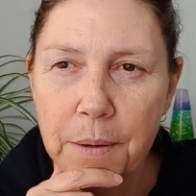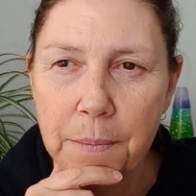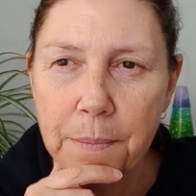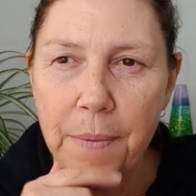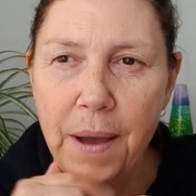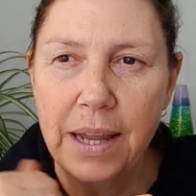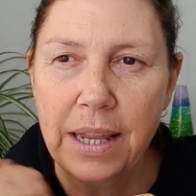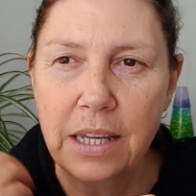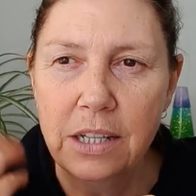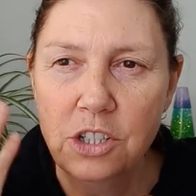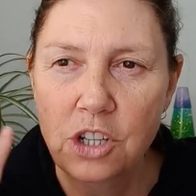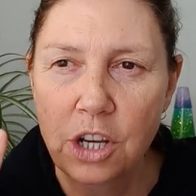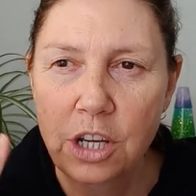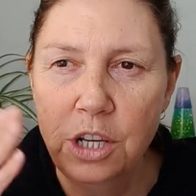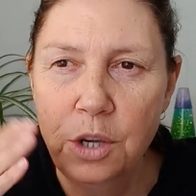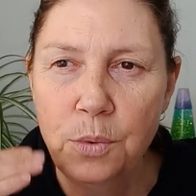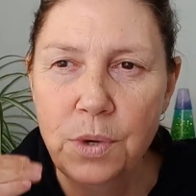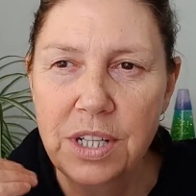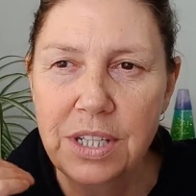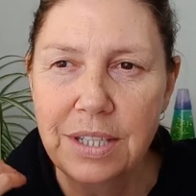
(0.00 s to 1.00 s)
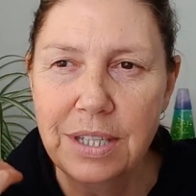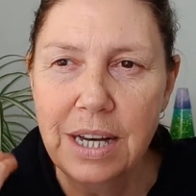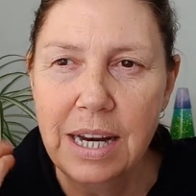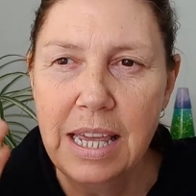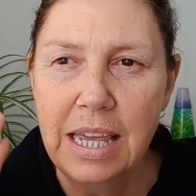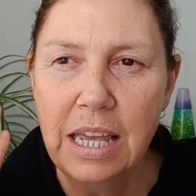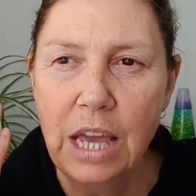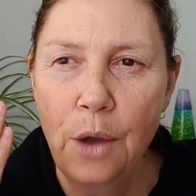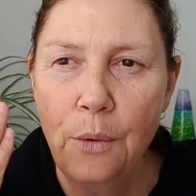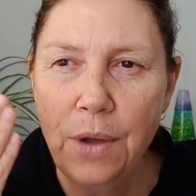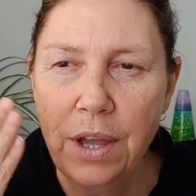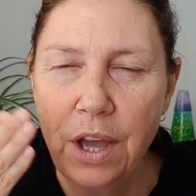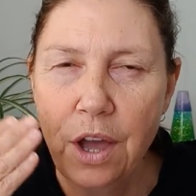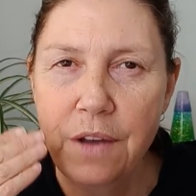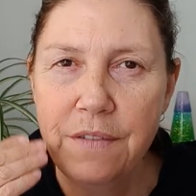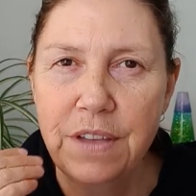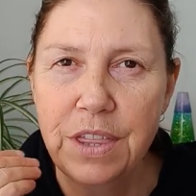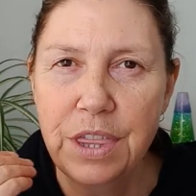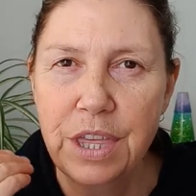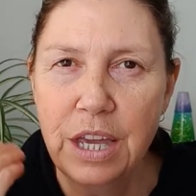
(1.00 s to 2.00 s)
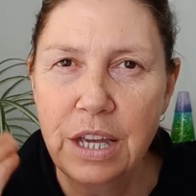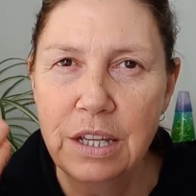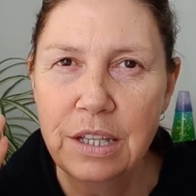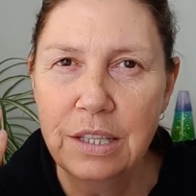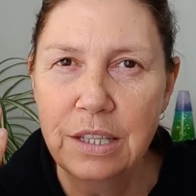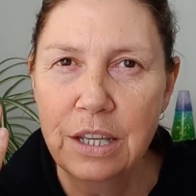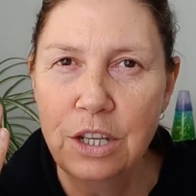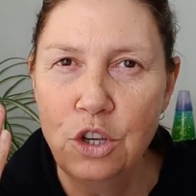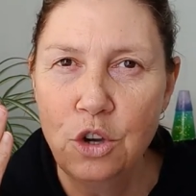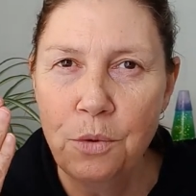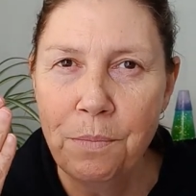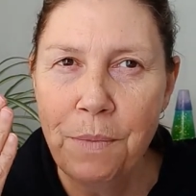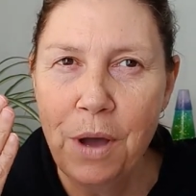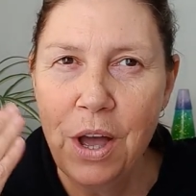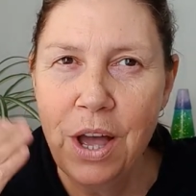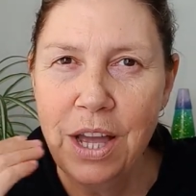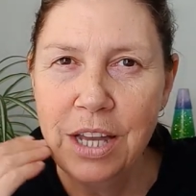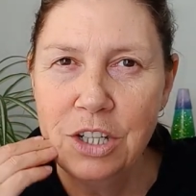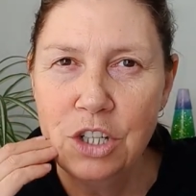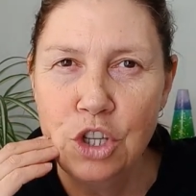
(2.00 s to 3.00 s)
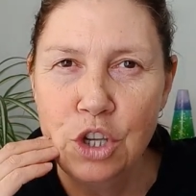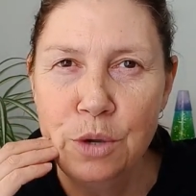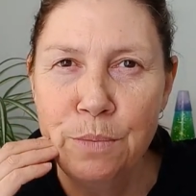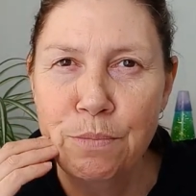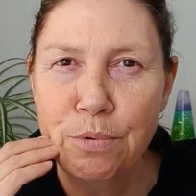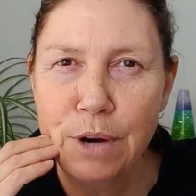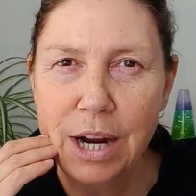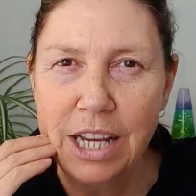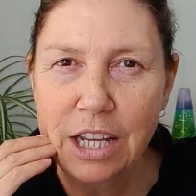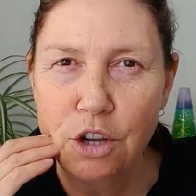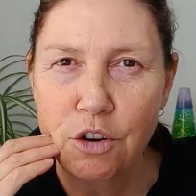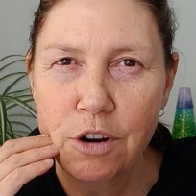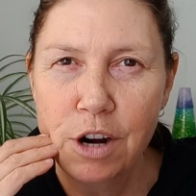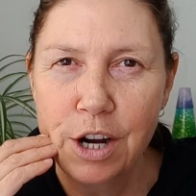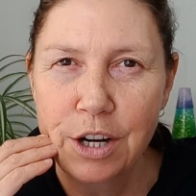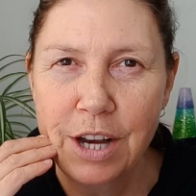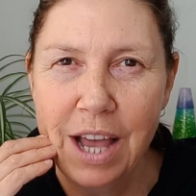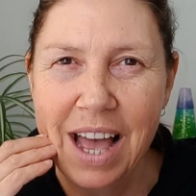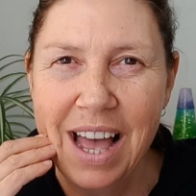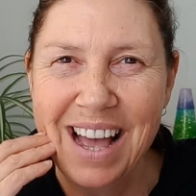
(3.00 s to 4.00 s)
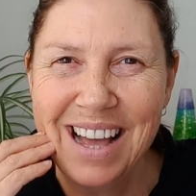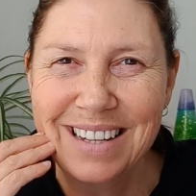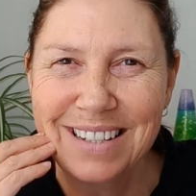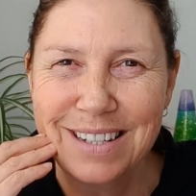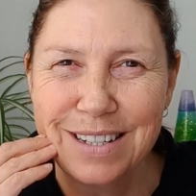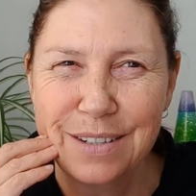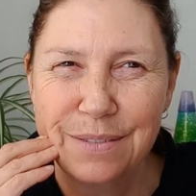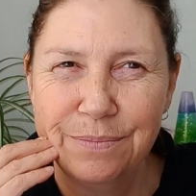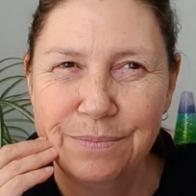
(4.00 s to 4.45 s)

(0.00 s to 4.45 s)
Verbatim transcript: by continuously going over things in your mind, you break your own heart